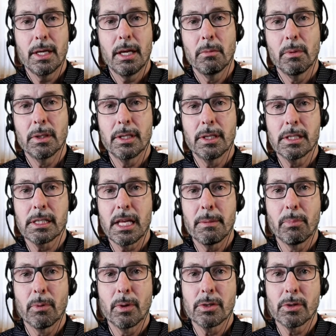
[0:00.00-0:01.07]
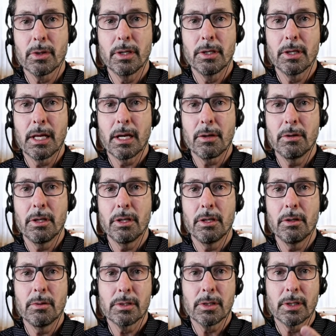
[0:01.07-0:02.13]
And what this Lightboard is going to allow you to
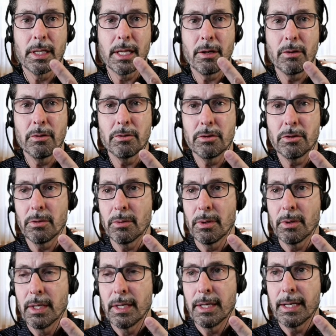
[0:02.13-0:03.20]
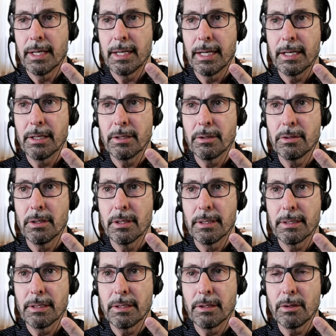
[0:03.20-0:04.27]
do is going to allow you to
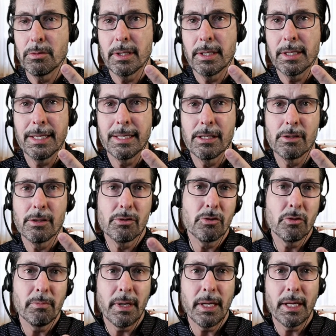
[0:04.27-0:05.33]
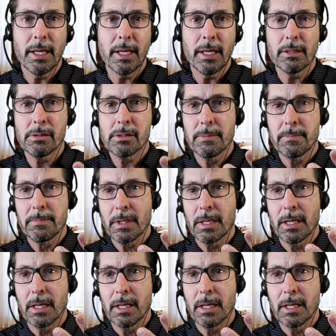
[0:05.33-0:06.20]
use it in Zoom meetings,